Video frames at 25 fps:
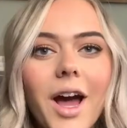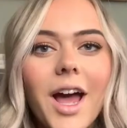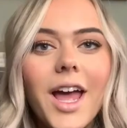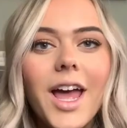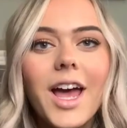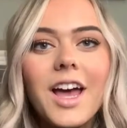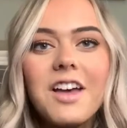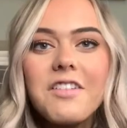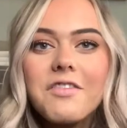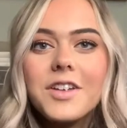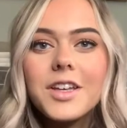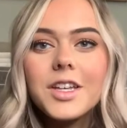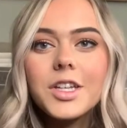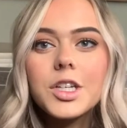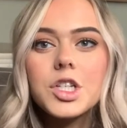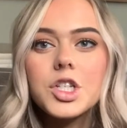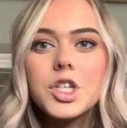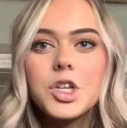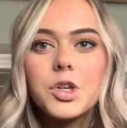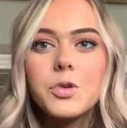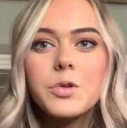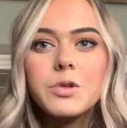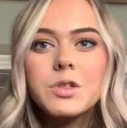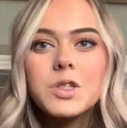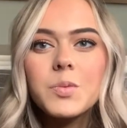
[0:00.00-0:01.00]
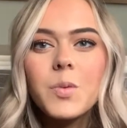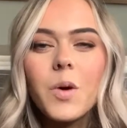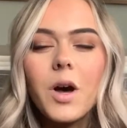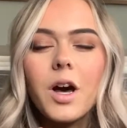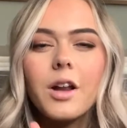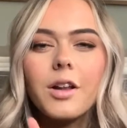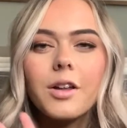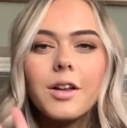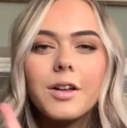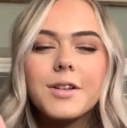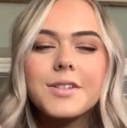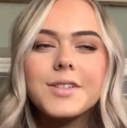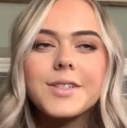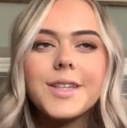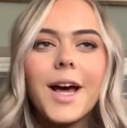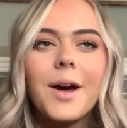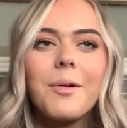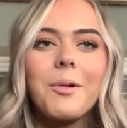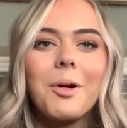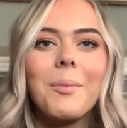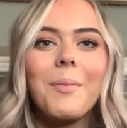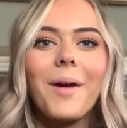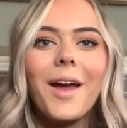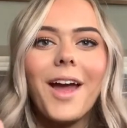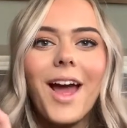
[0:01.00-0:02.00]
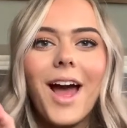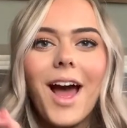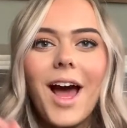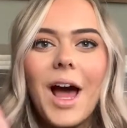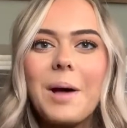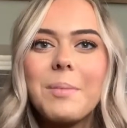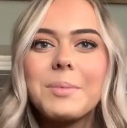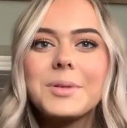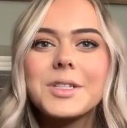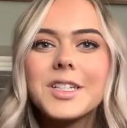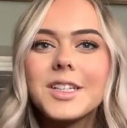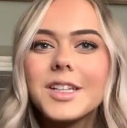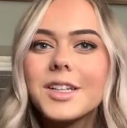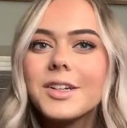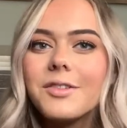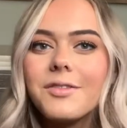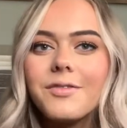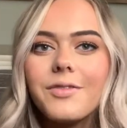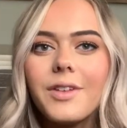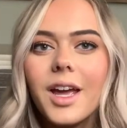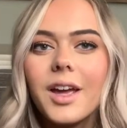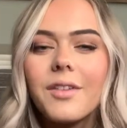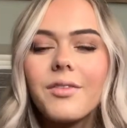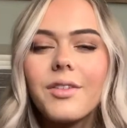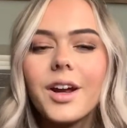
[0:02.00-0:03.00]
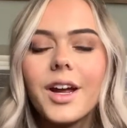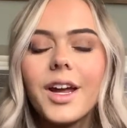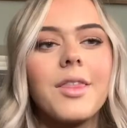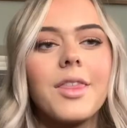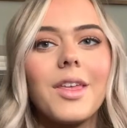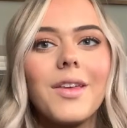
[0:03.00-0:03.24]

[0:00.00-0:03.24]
I have 2 Swaddles that were my absolute favorite.